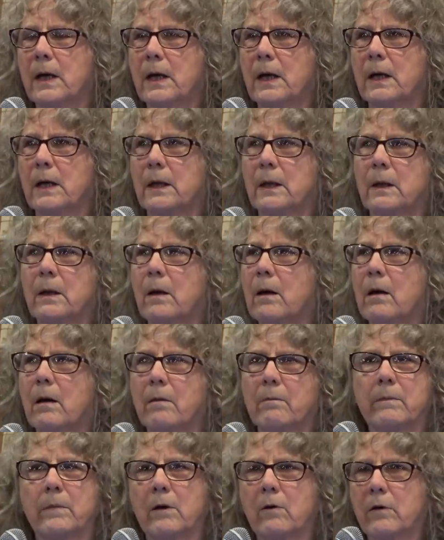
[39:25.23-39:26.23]

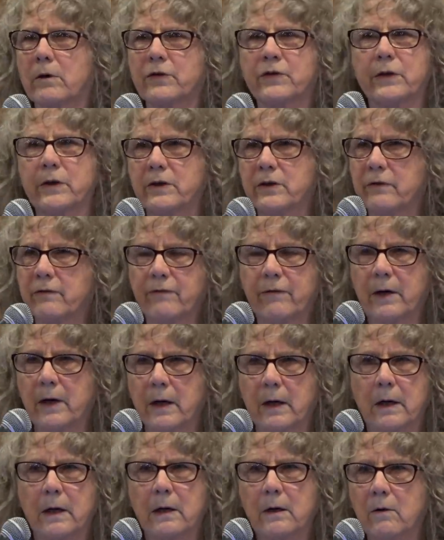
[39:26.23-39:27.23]
um, or
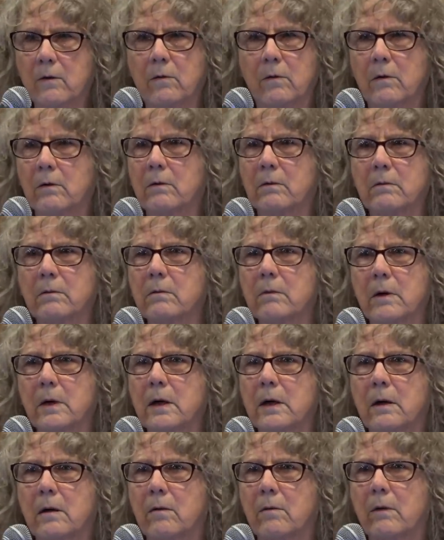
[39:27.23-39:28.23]
schizophrenic or
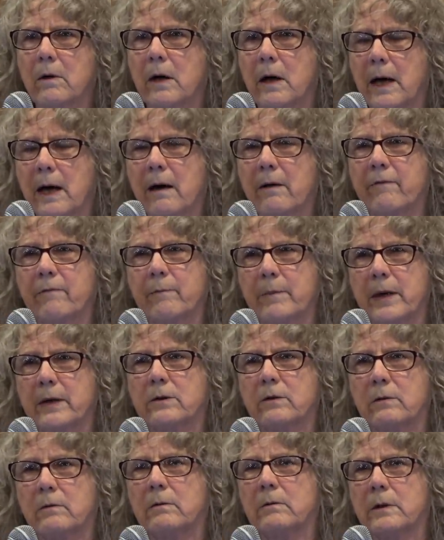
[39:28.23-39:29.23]
you know uh, have
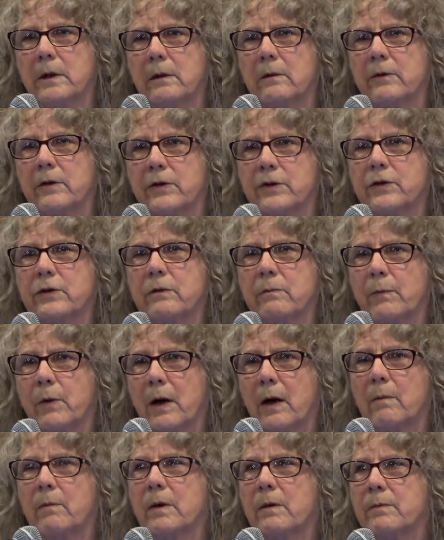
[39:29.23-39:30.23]
mental illness
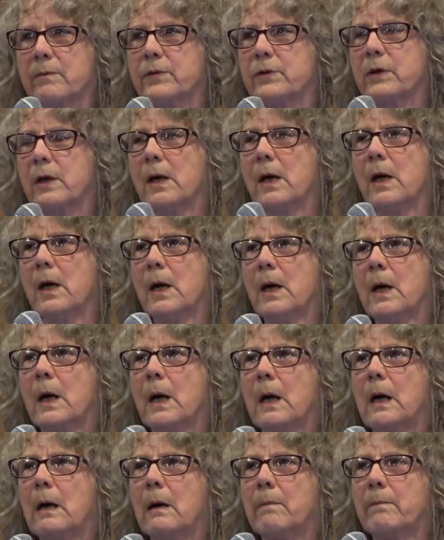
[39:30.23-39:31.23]
problems.
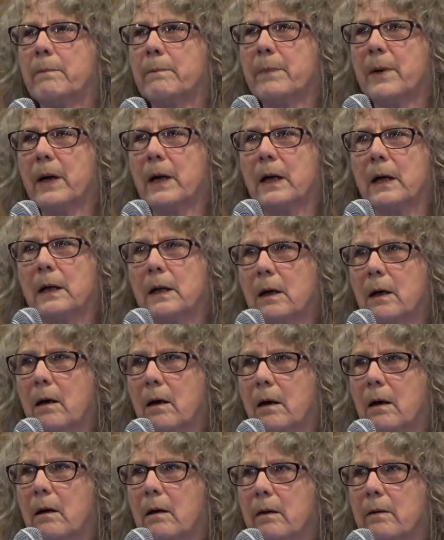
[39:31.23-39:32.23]
Um, but
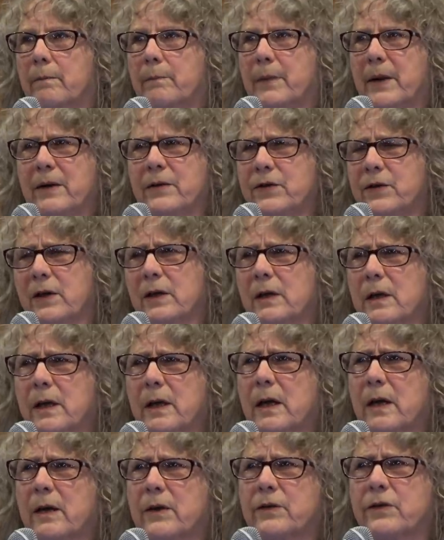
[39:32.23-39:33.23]
uh,
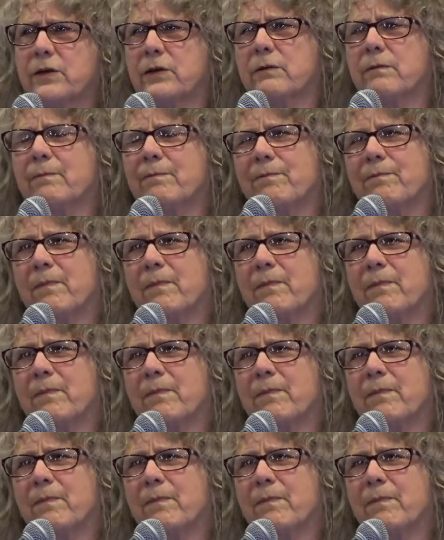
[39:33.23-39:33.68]
basically, it's